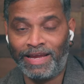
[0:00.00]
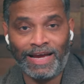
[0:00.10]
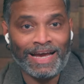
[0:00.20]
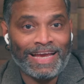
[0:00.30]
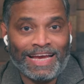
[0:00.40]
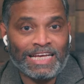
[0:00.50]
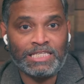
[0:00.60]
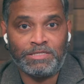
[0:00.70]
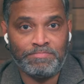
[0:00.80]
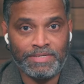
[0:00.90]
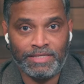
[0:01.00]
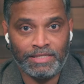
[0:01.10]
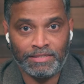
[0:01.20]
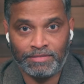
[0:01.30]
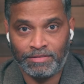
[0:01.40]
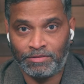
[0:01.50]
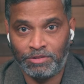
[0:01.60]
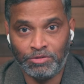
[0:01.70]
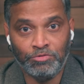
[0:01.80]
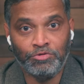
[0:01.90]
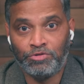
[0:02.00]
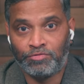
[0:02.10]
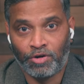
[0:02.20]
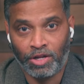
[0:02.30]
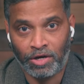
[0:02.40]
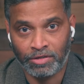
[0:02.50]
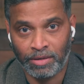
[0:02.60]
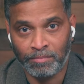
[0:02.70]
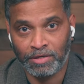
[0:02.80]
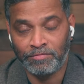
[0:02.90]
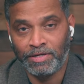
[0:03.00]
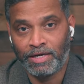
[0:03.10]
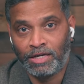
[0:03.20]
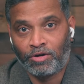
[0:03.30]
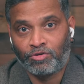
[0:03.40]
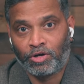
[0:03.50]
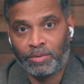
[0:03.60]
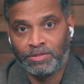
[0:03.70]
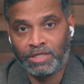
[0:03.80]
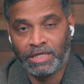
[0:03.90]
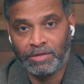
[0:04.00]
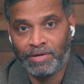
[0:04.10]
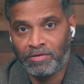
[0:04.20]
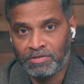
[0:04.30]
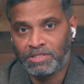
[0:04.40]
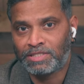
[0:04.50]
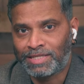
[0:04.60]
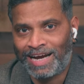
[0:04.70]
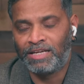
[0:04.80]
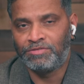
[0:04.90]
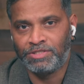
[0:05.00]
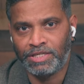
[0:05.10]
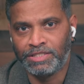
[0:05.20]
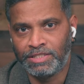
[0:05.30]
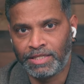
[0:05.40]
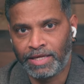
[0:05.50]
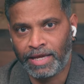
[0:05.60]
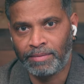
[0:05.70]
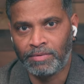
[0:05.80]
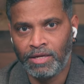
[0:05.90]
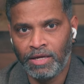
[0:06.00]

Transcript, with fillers: AI has been, you know, used for a long time, but we are now talking on generative AI, which is kind of changing the game.